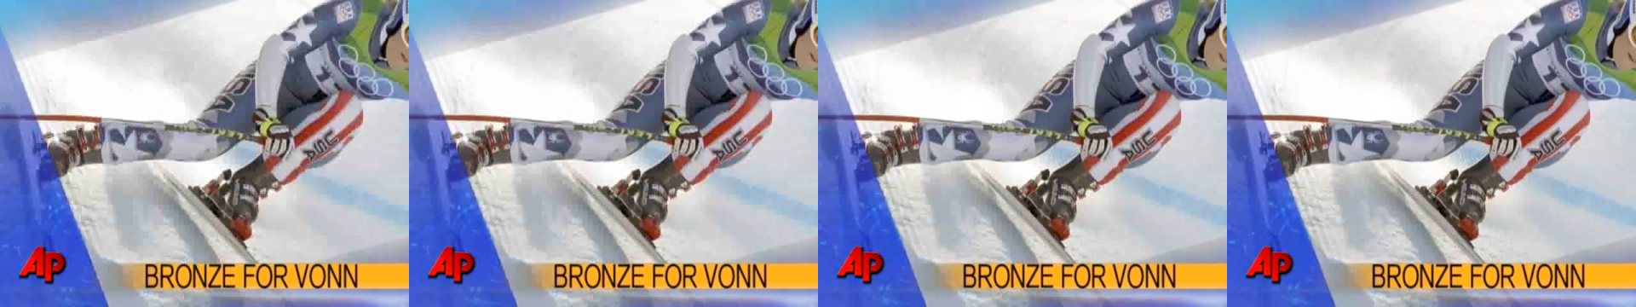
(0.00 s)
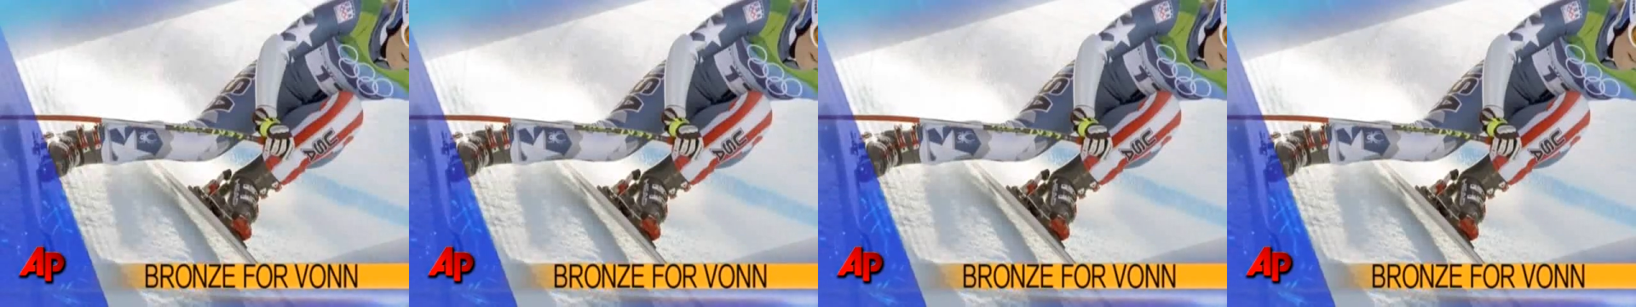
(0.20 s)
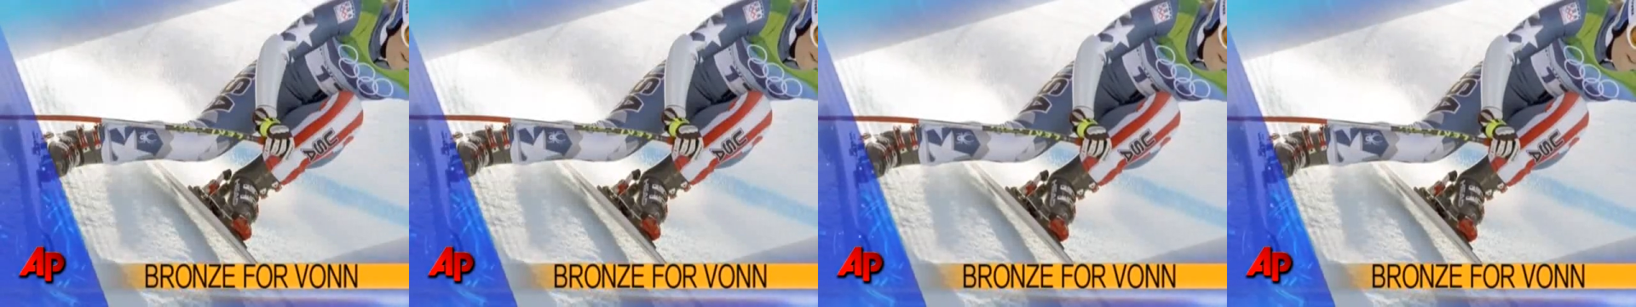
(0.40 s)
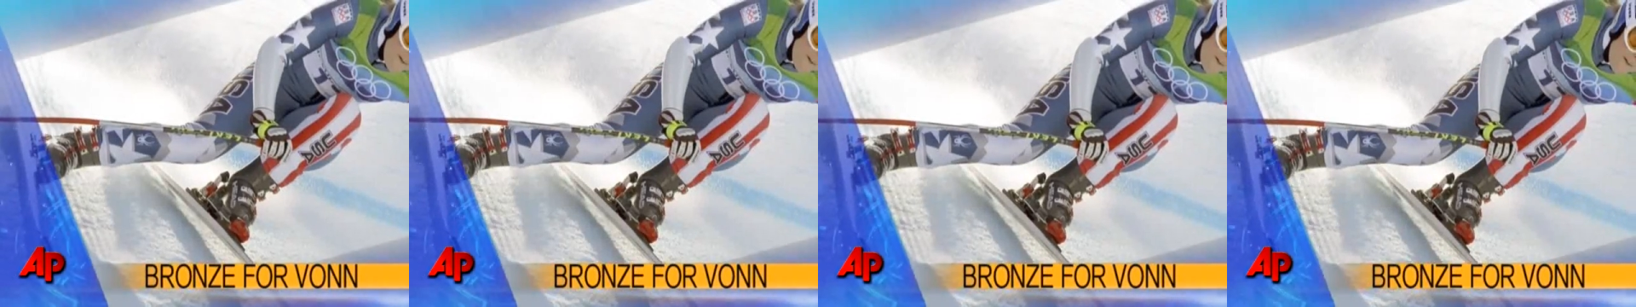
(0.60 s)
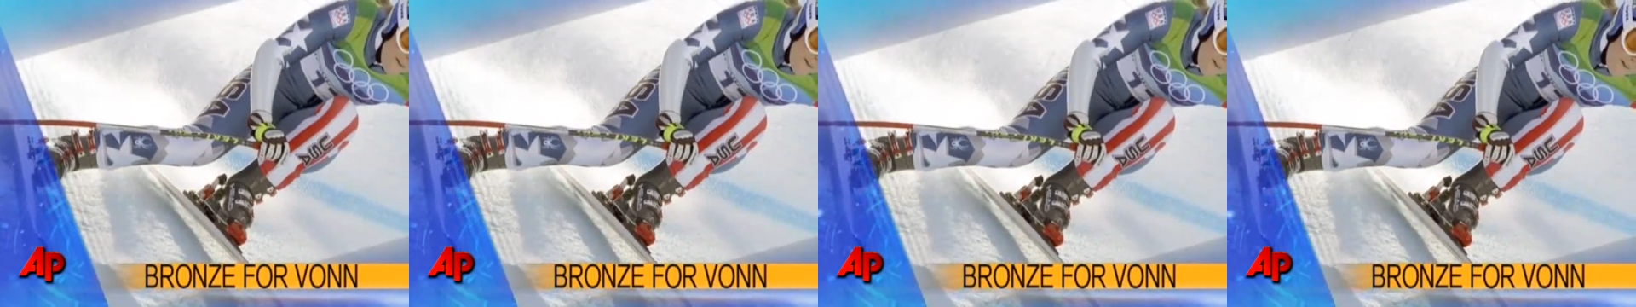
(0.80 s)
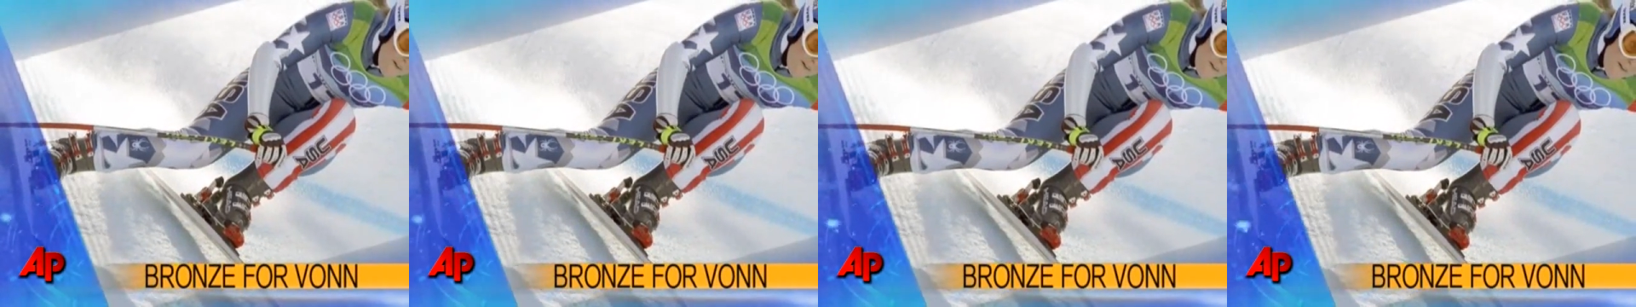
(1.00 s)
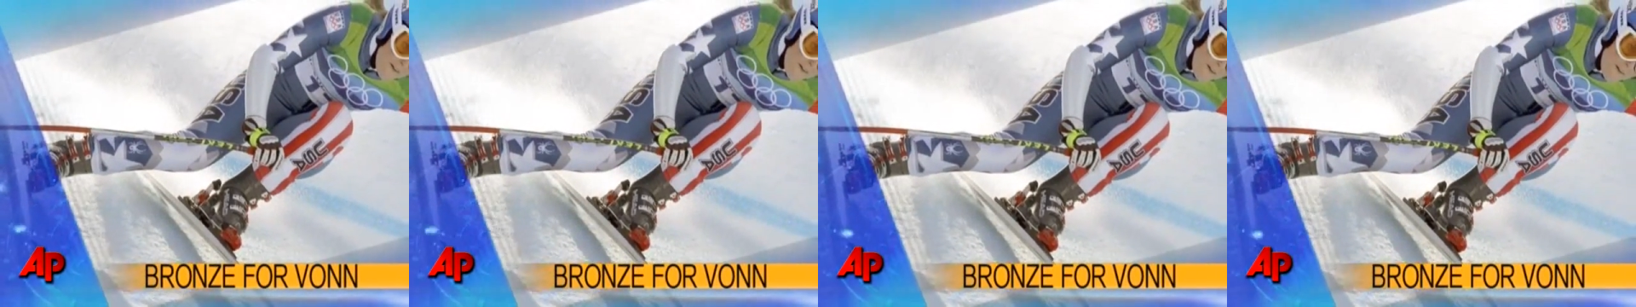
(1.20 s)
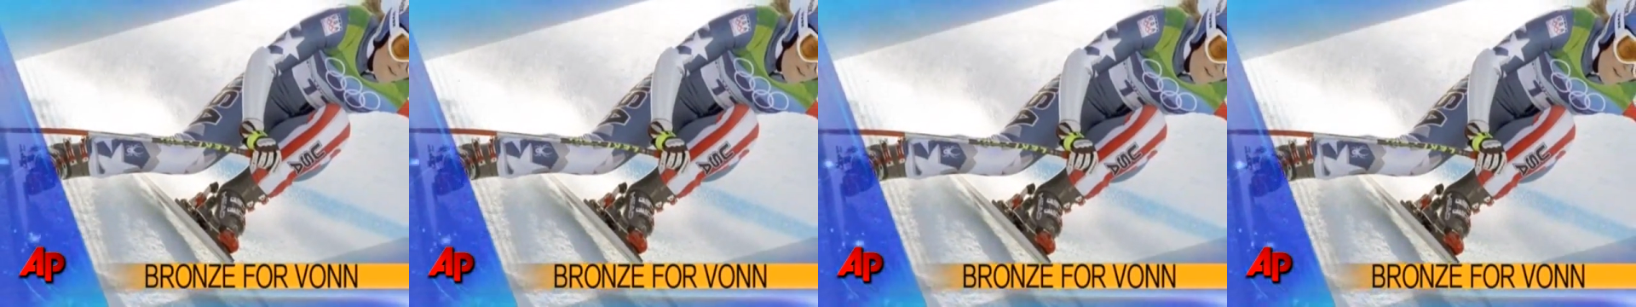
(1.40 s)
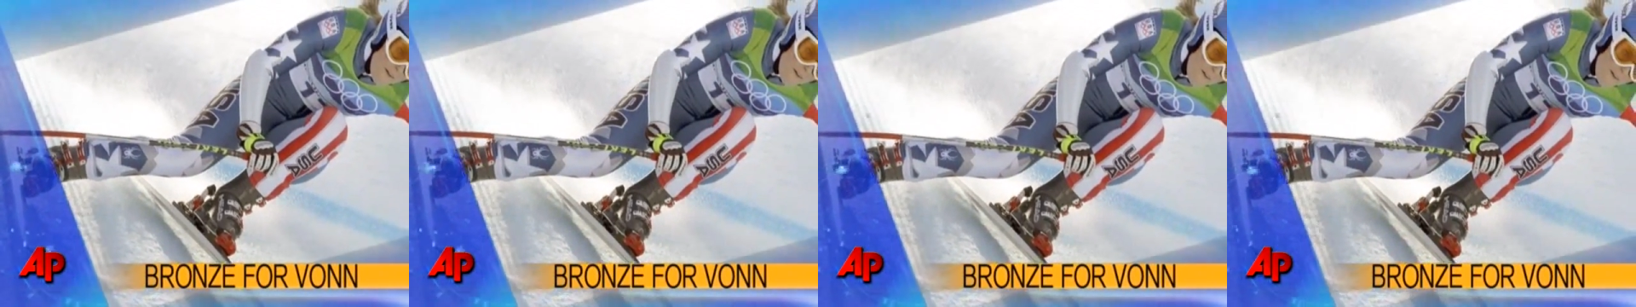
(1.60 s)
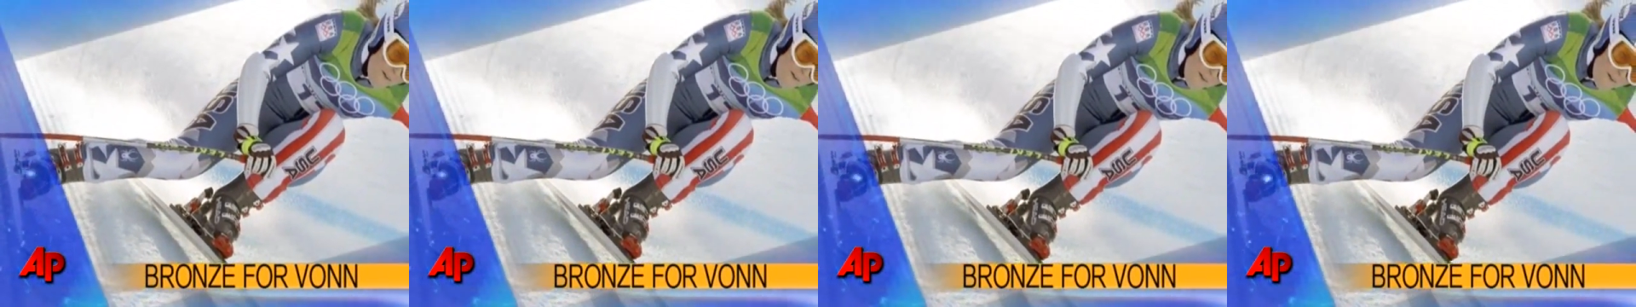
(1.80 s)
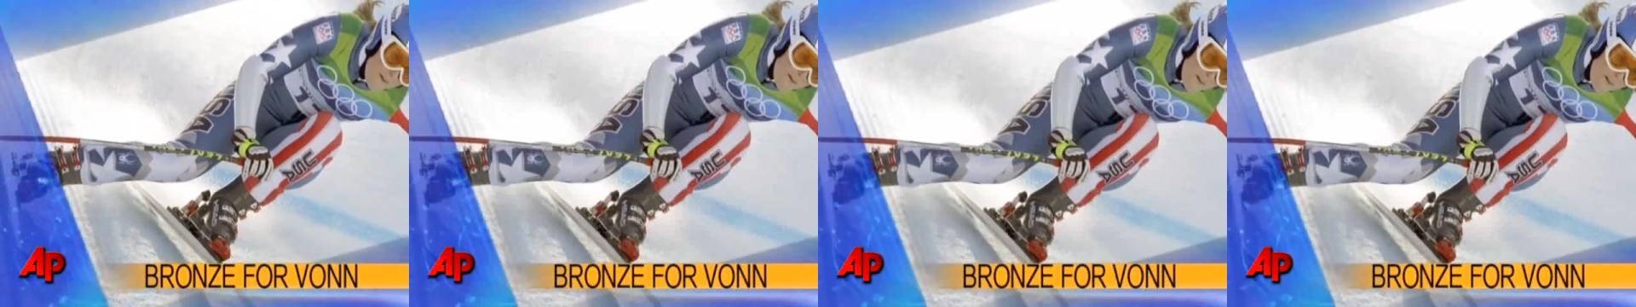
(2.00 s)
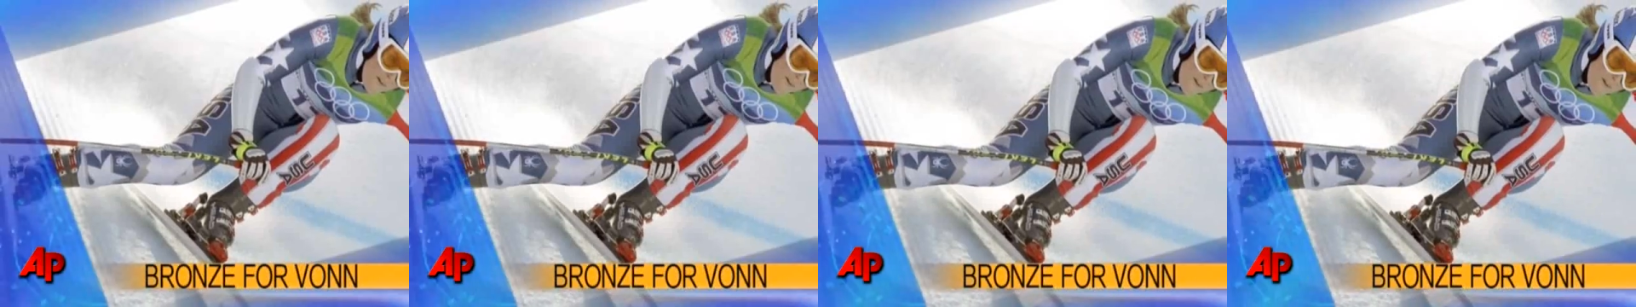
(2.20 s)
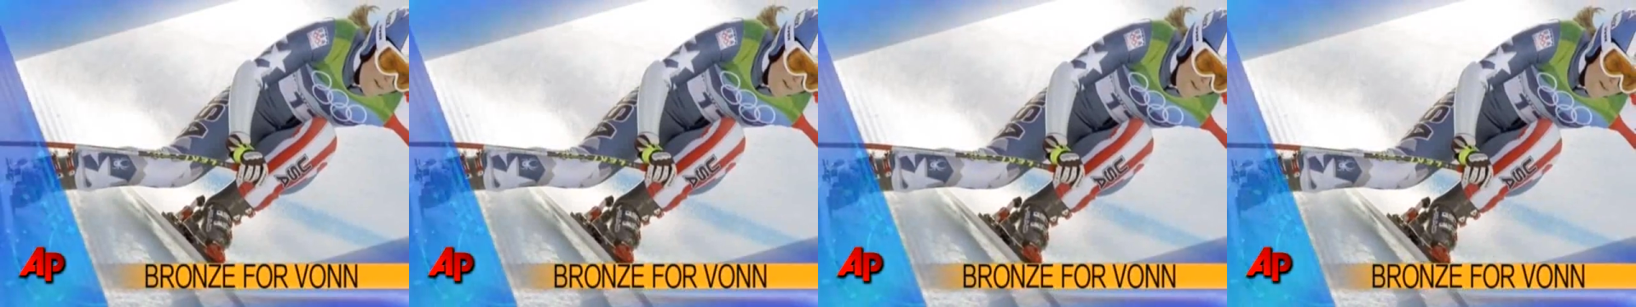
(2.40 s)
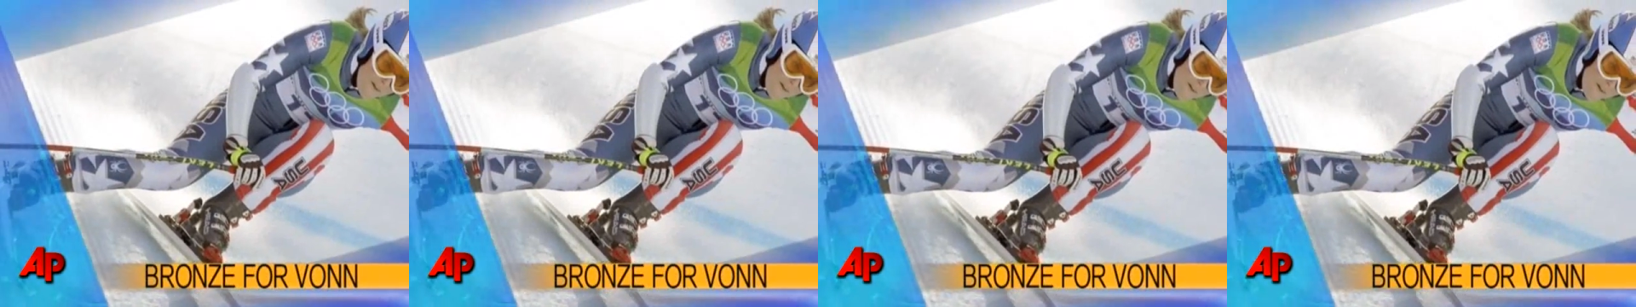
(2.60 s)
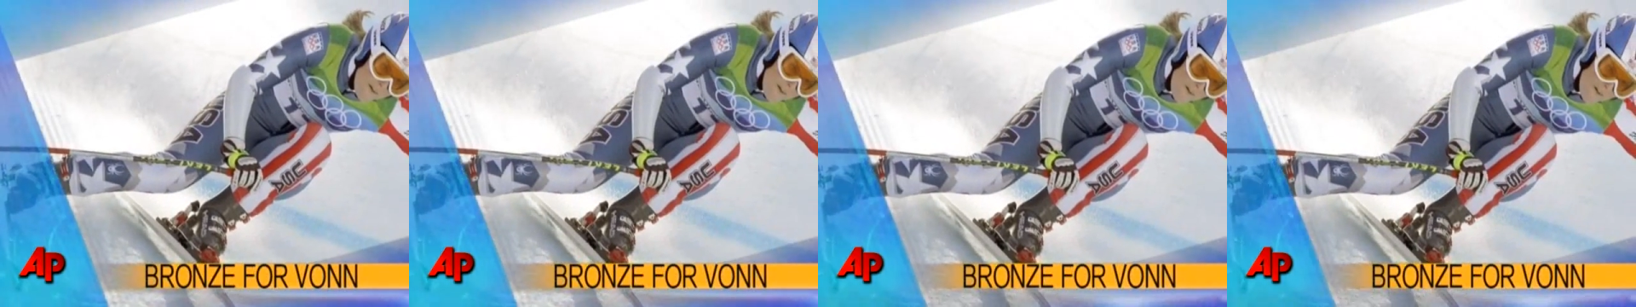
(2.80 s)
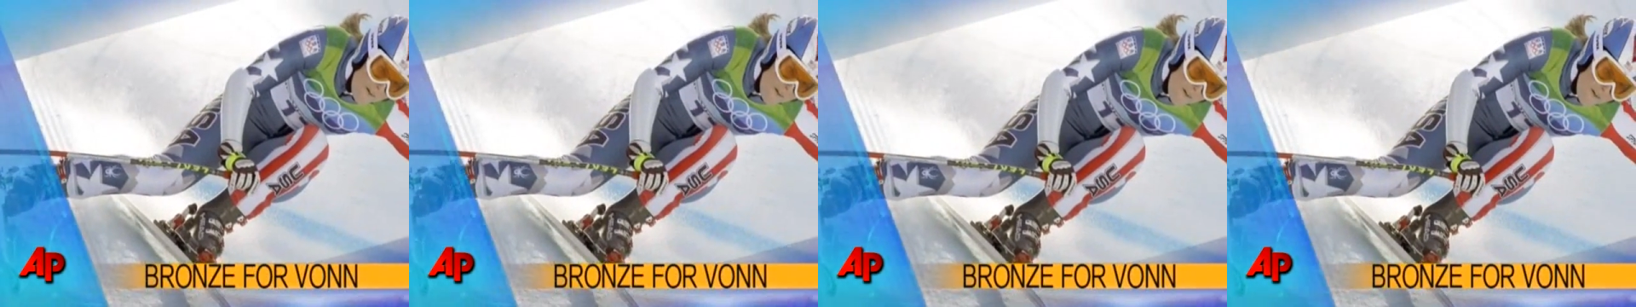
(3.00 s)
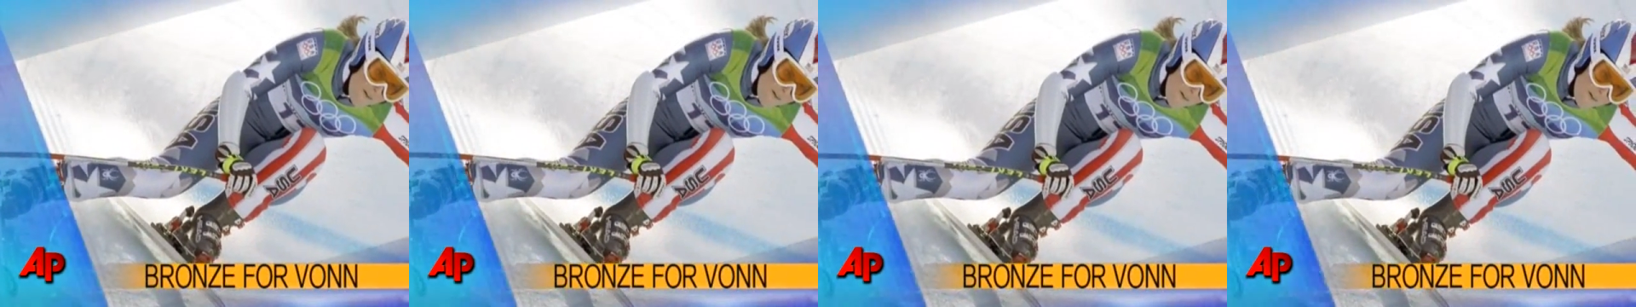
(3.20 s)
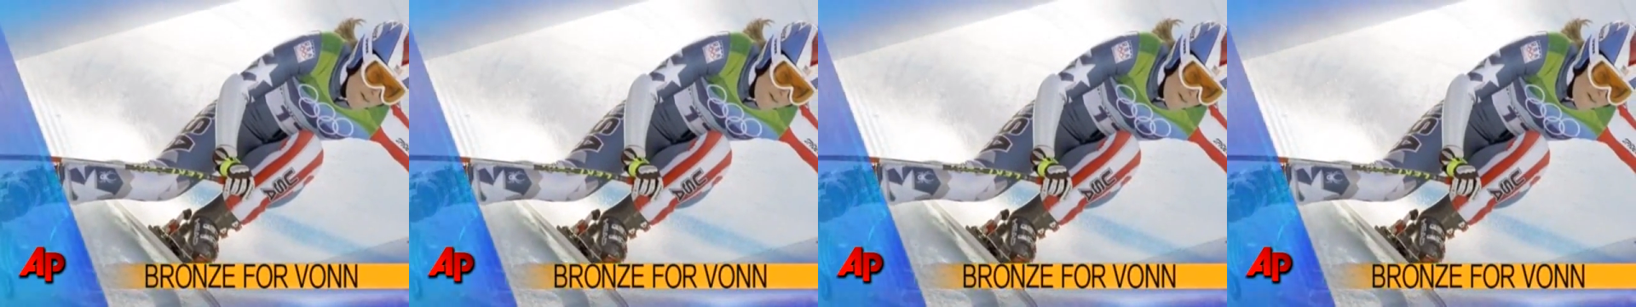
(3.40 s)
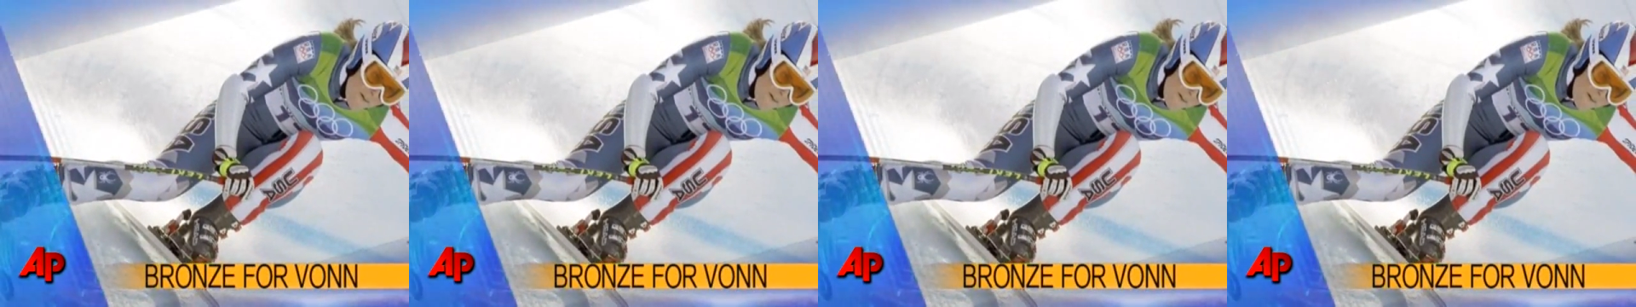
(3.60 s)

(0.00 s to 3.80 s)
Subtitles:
[unreadable: no face in view]